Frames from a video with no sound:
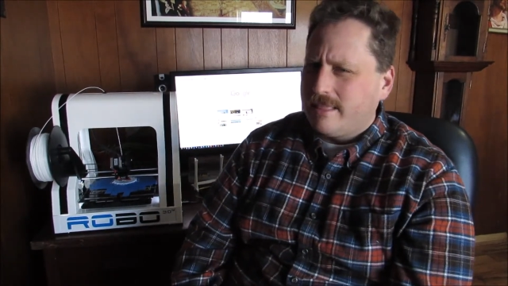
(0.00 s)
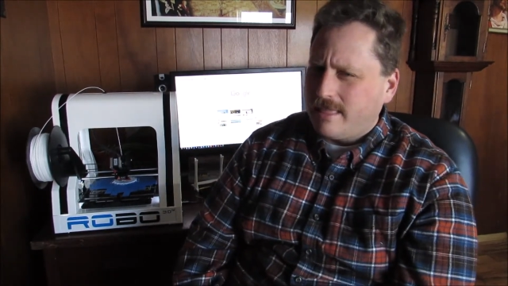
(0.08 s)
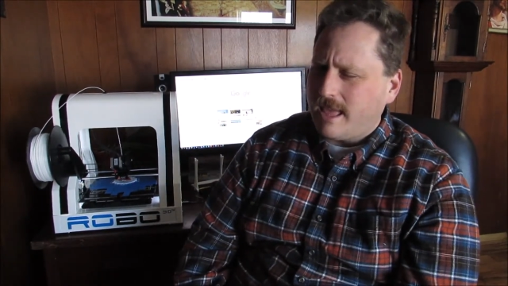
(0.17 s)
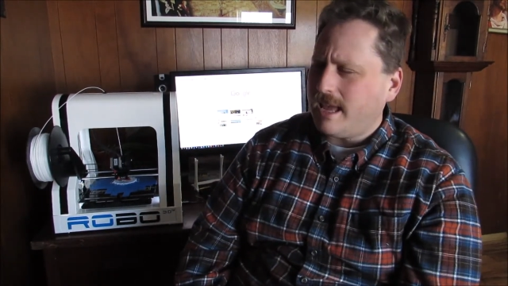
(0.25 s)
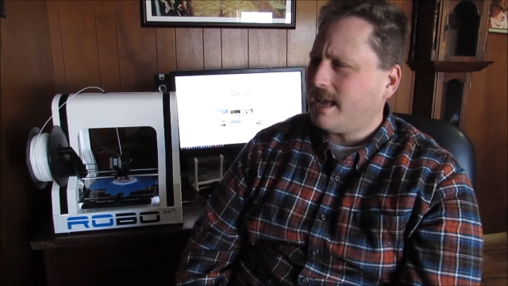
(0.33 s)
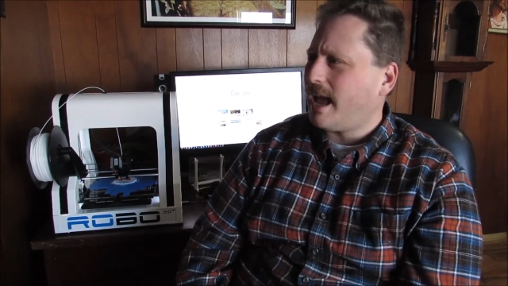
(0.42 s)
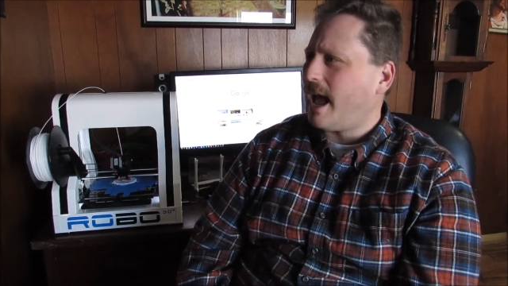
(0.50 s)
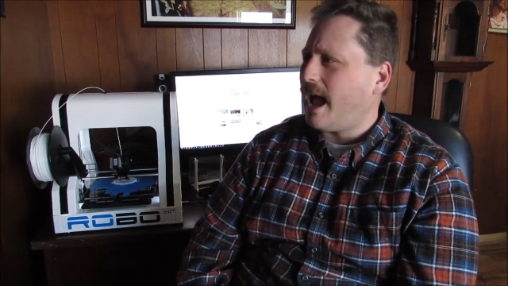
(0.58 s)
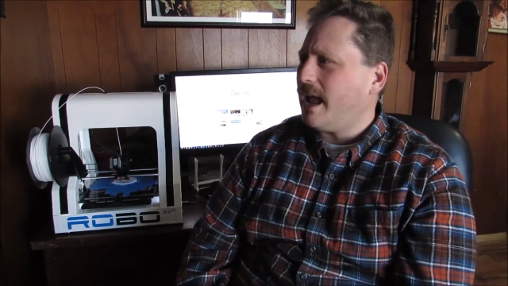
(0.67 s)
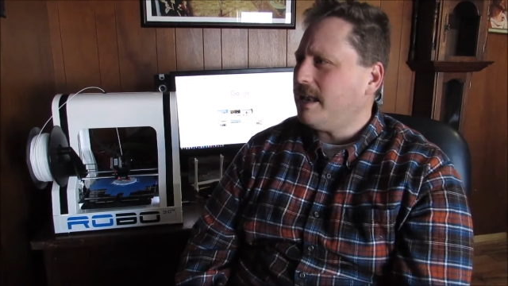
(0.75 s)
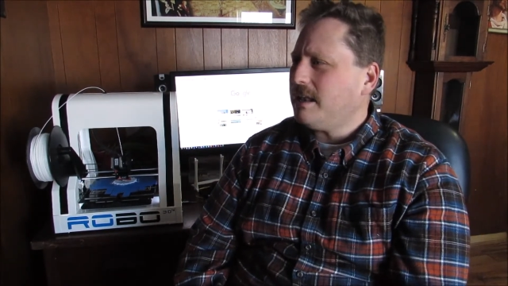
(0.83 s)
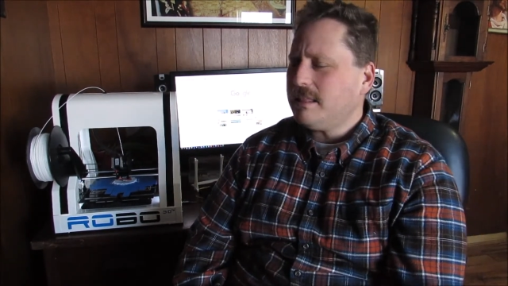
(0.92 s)
They
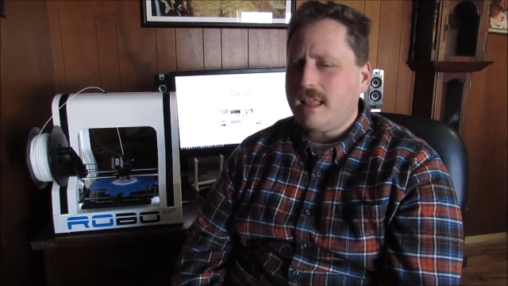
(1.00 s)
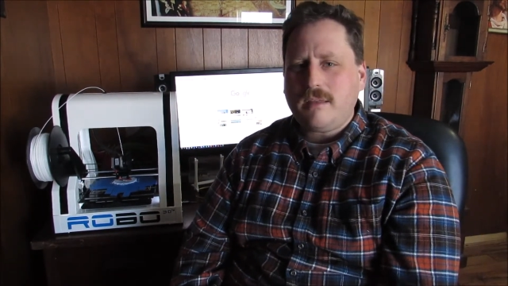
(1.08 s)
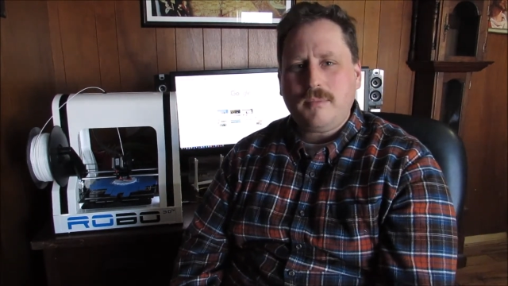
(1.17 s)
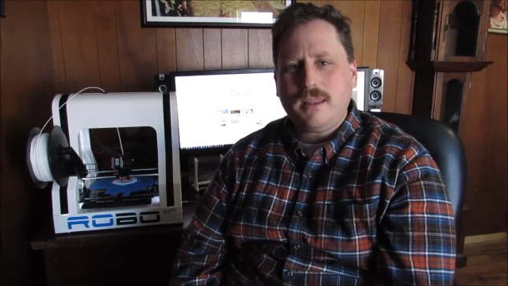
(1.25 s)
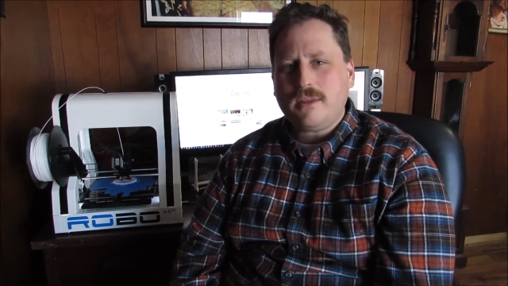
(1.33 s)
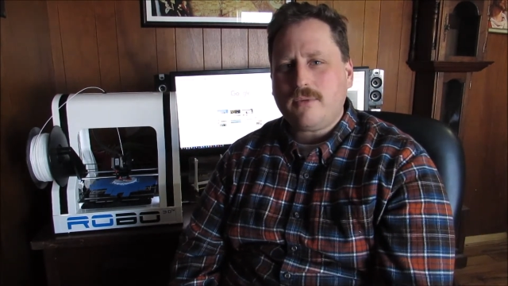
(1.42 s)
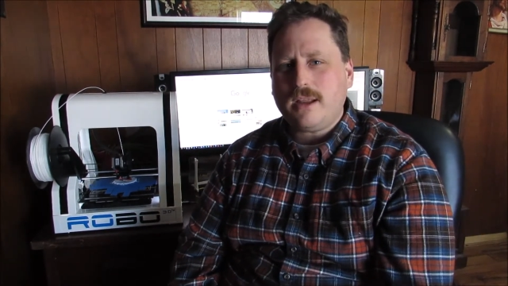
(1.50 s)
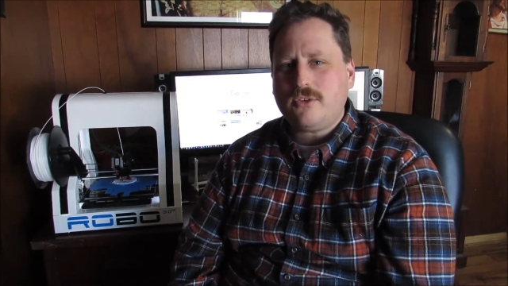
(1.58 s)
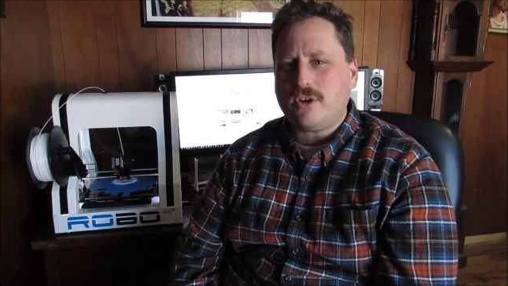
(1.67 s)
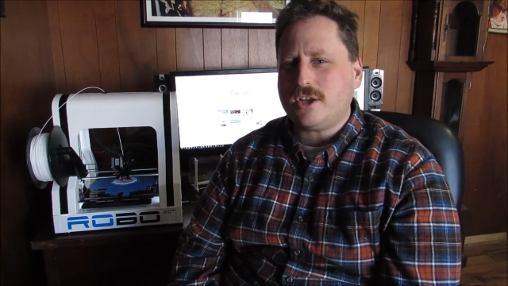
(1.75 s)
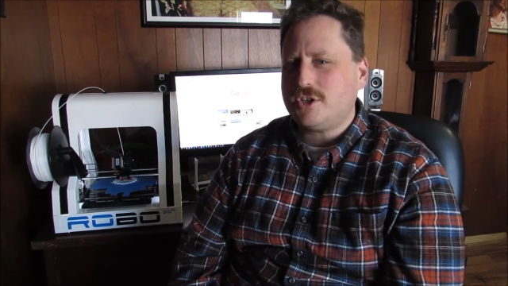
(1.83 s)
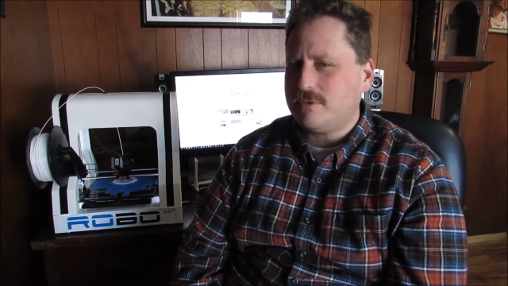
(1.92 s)
kind of led me in the right
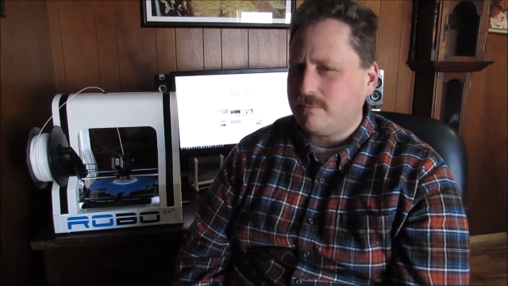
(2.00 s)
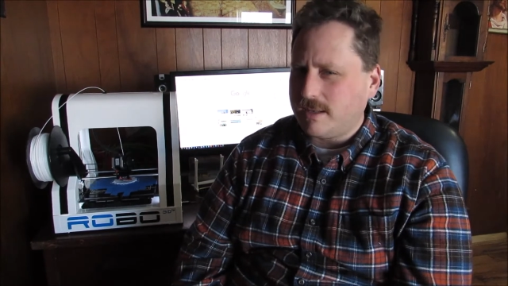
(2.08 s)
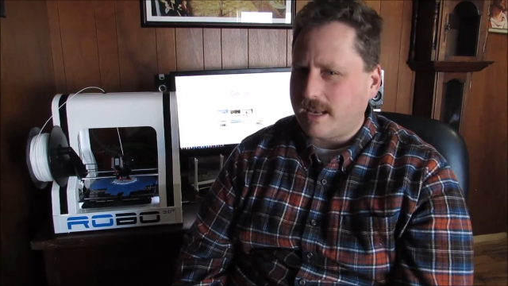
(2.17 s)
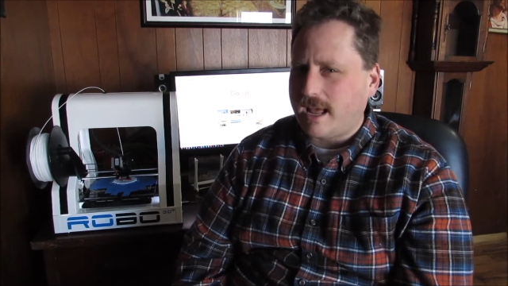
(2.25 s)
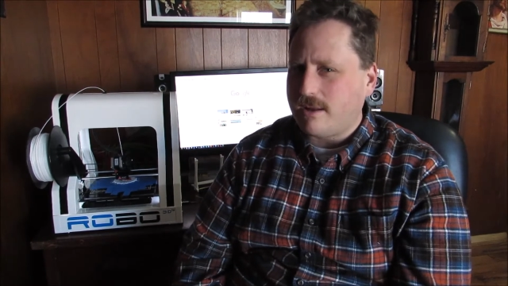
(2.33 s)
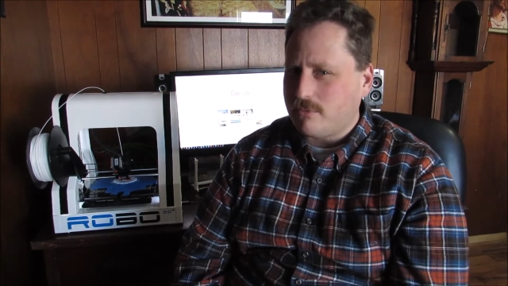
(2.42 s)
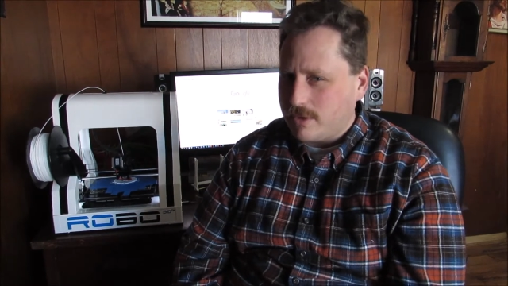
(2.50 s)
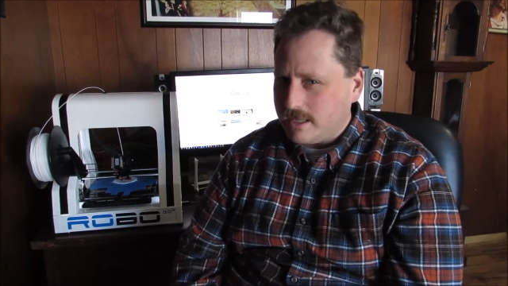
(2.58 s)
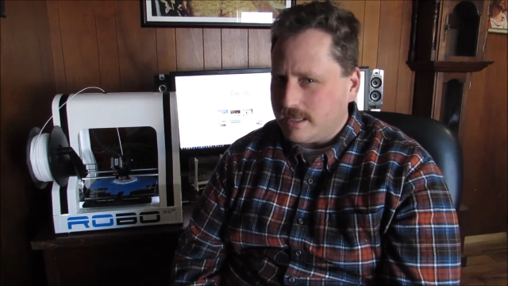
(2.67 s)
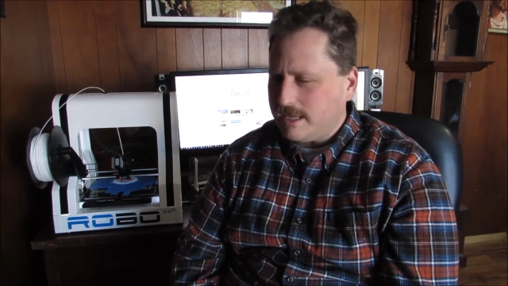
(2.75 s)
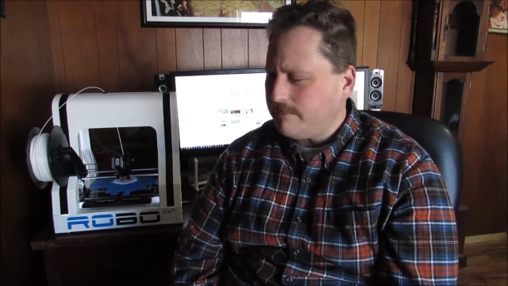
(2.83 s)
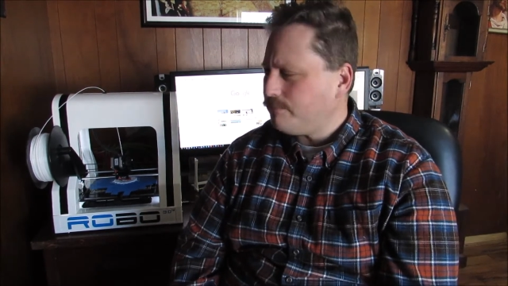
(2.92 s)
direction, but not
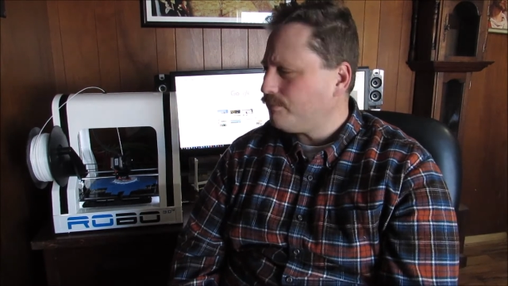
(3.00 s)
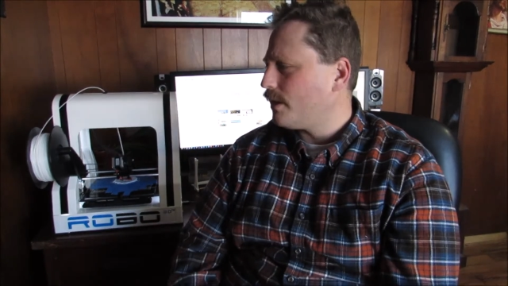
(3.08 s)
really.